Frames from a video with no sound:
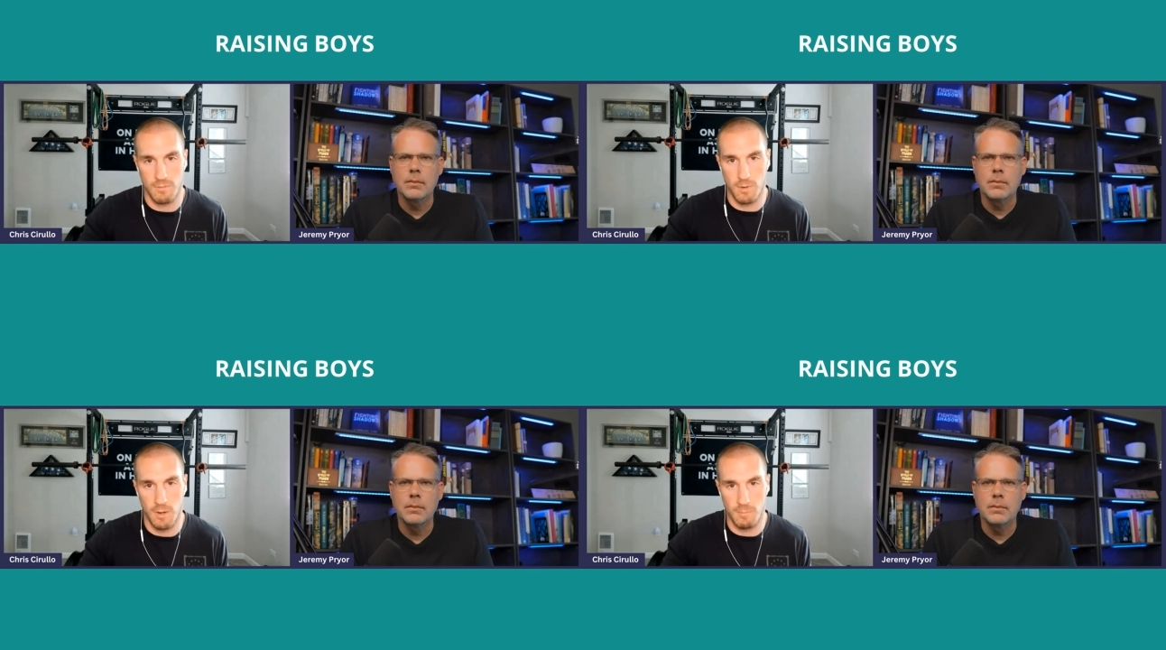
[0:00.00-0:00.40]

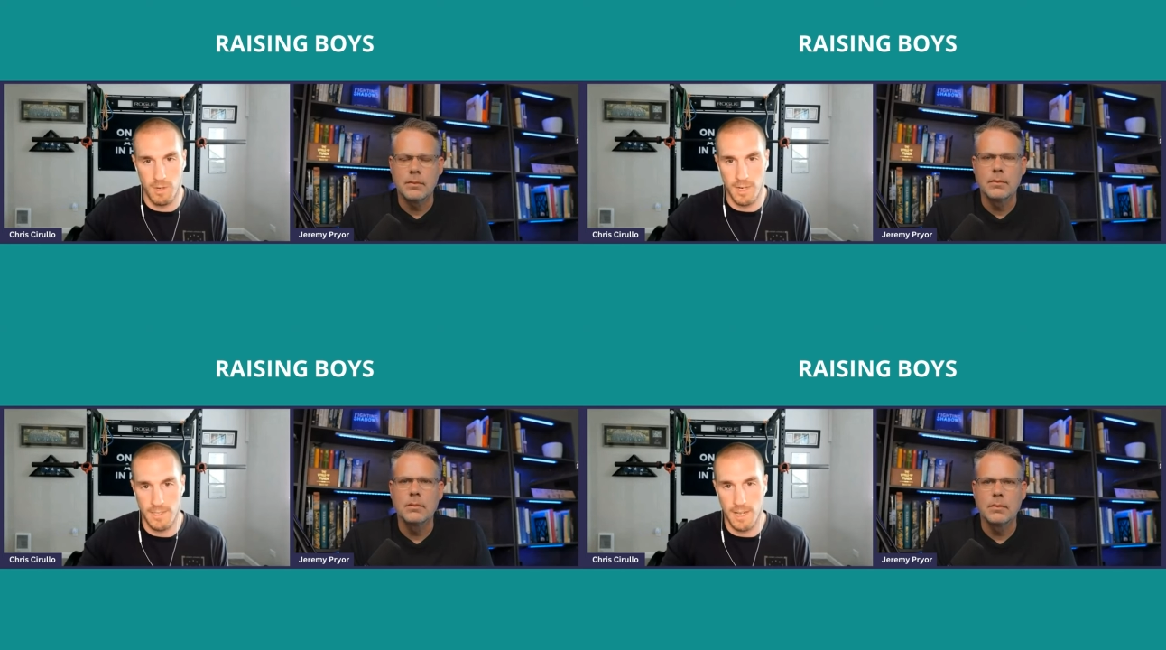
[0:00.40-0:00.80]
Speaker 1: from
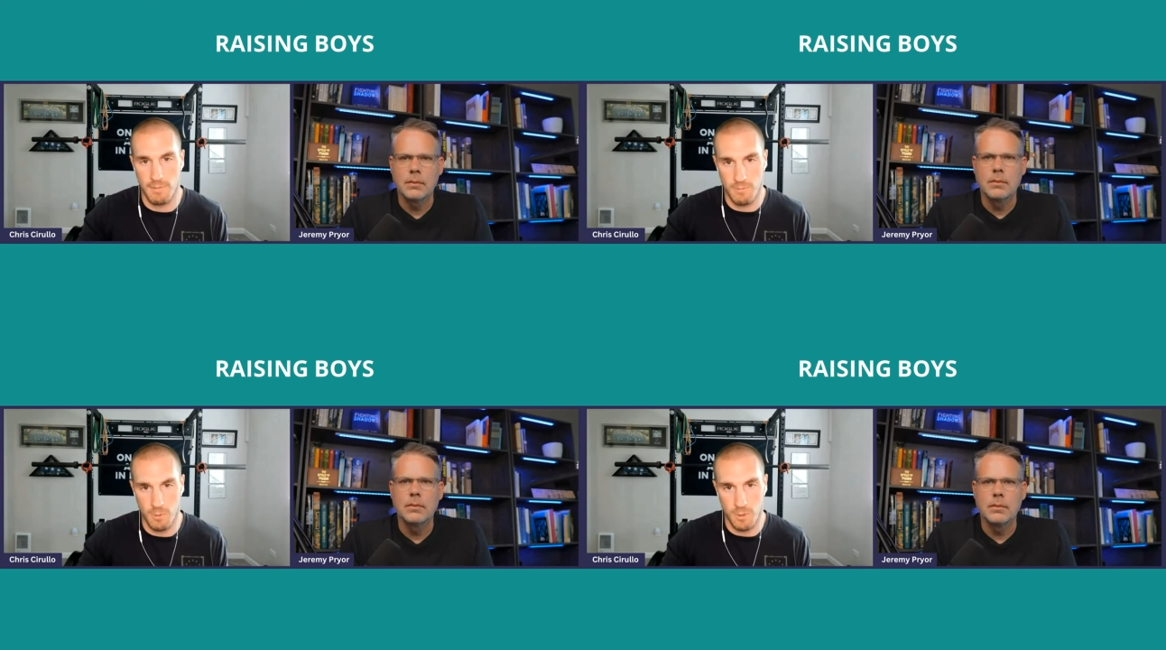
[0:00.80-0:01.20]
grace,
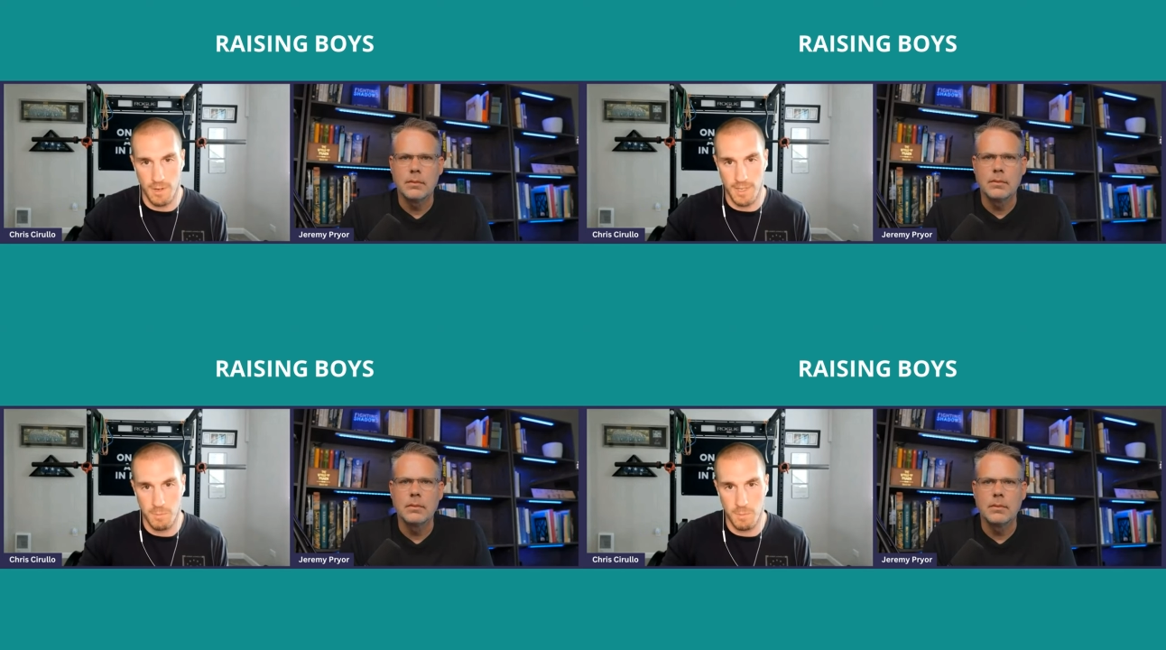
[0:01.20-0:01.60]
not for
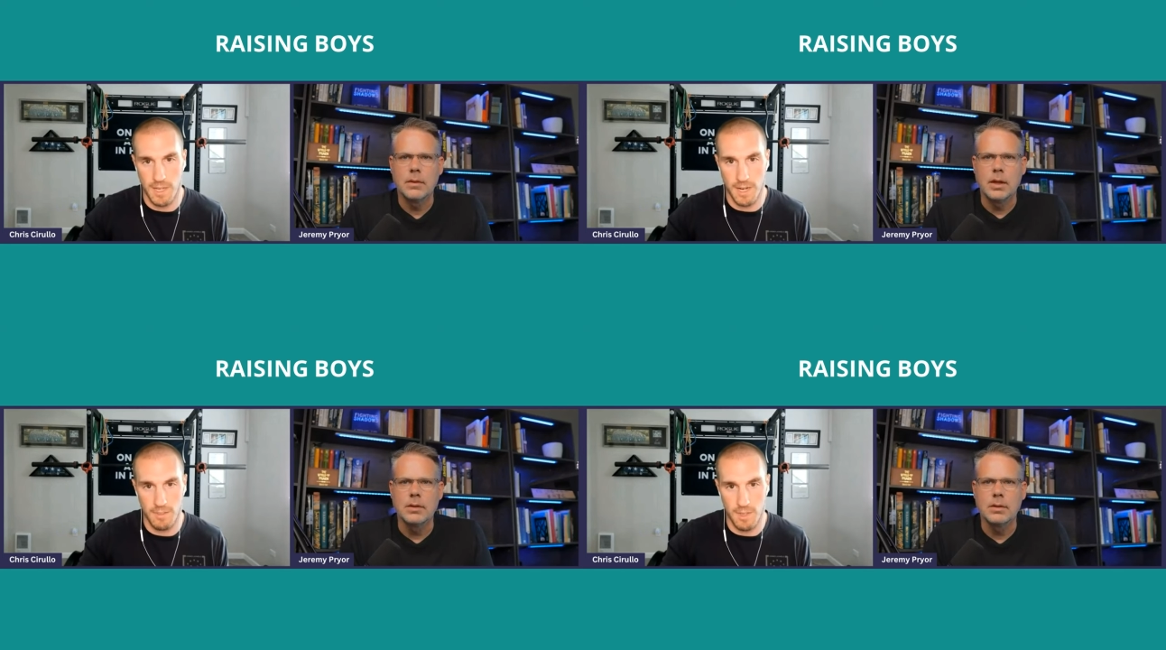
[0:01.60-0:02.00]
grace. But
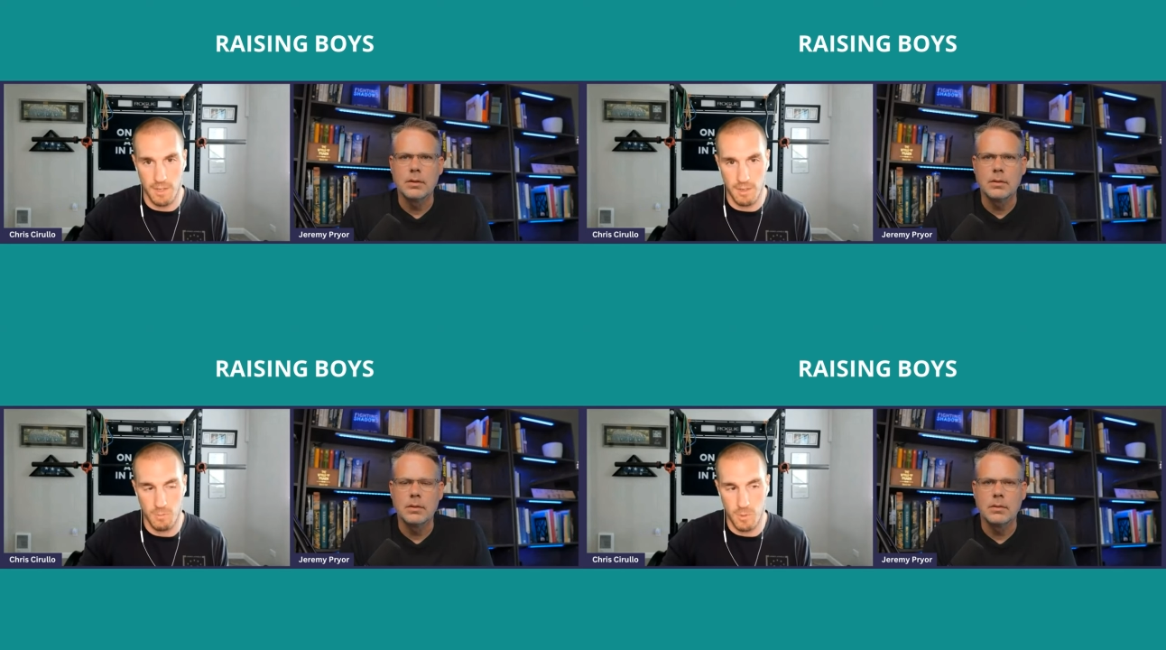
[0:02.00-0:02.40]
then I
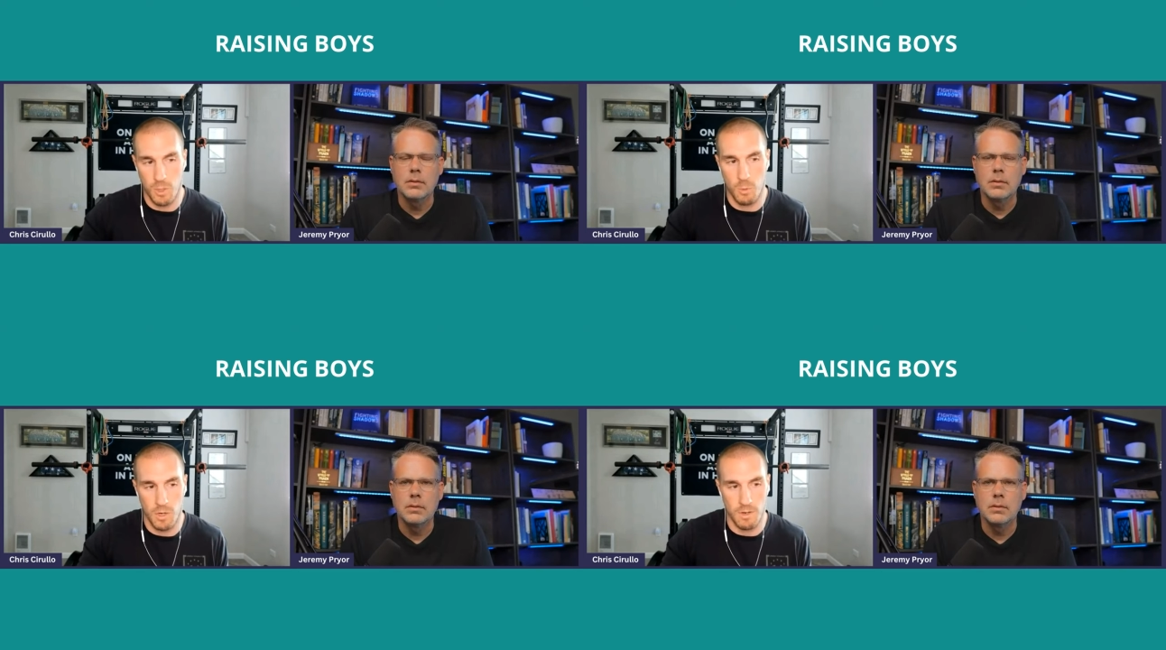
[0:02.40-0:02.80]
think when
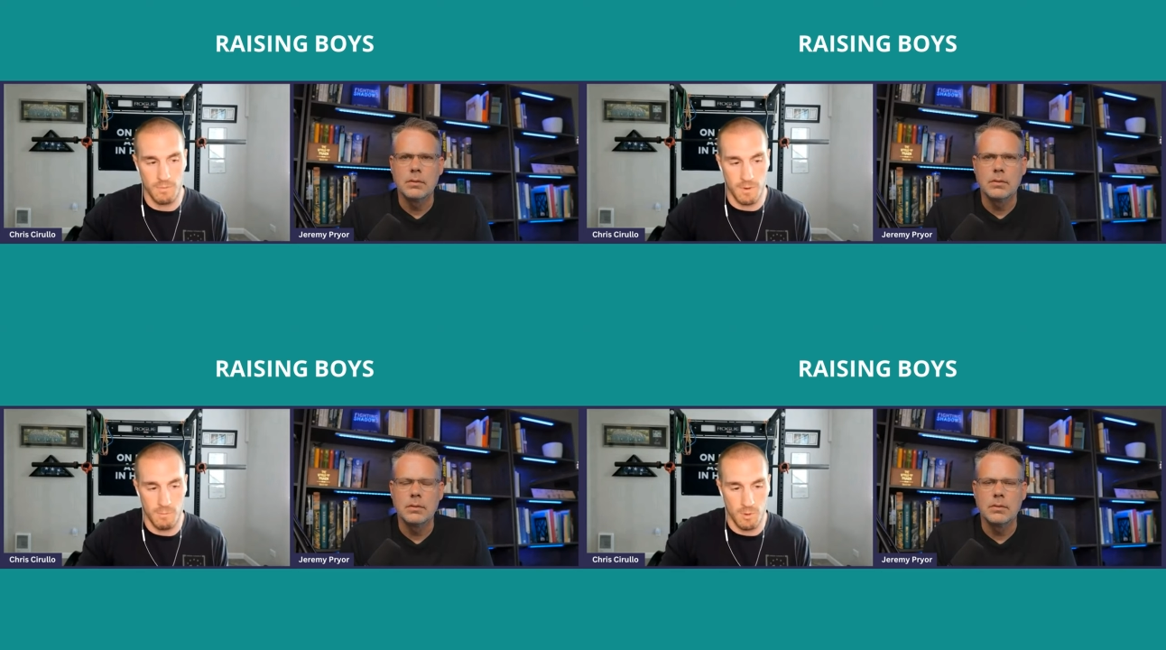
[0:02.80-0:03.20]
you work
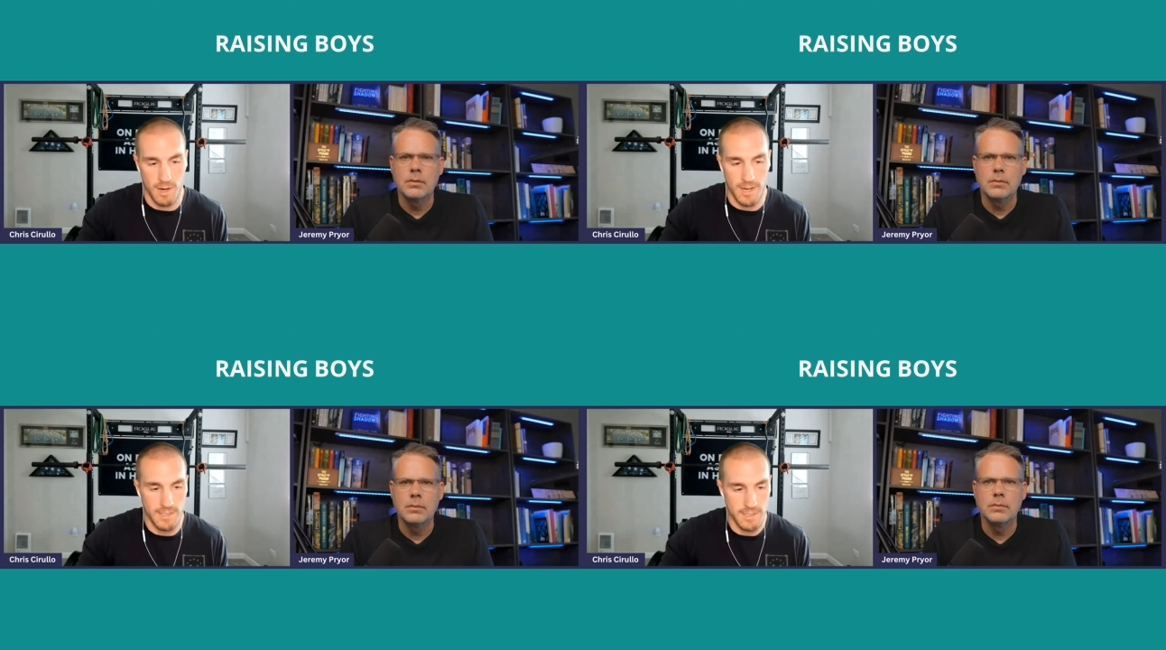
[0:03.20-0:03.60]
from
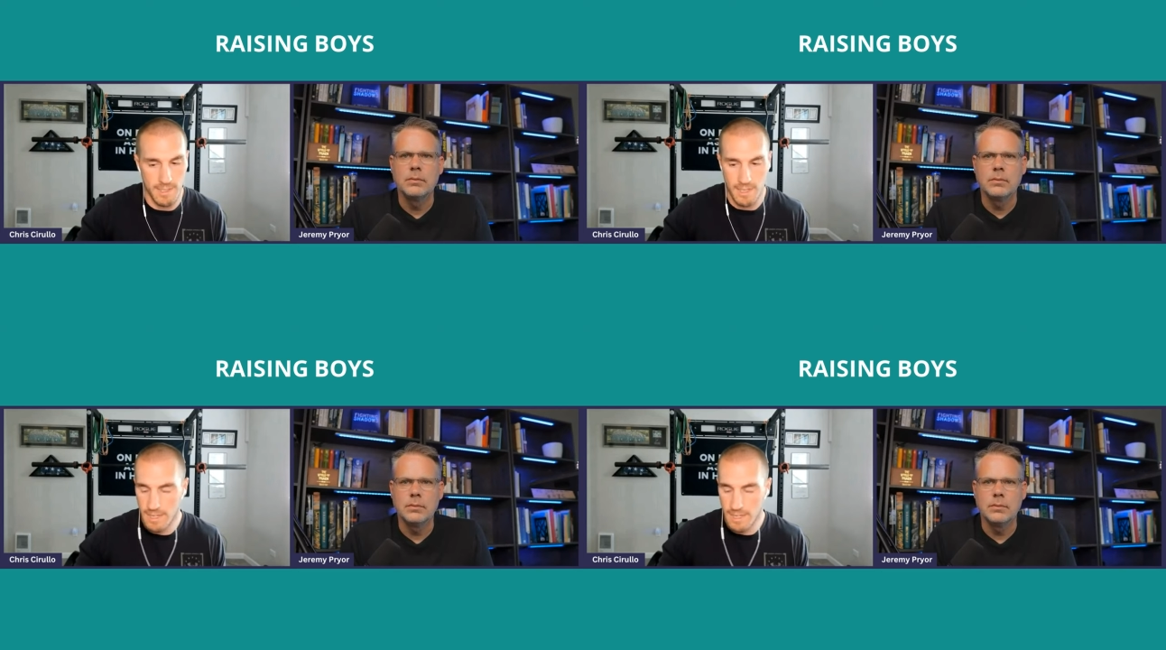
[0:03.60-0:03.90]
grace,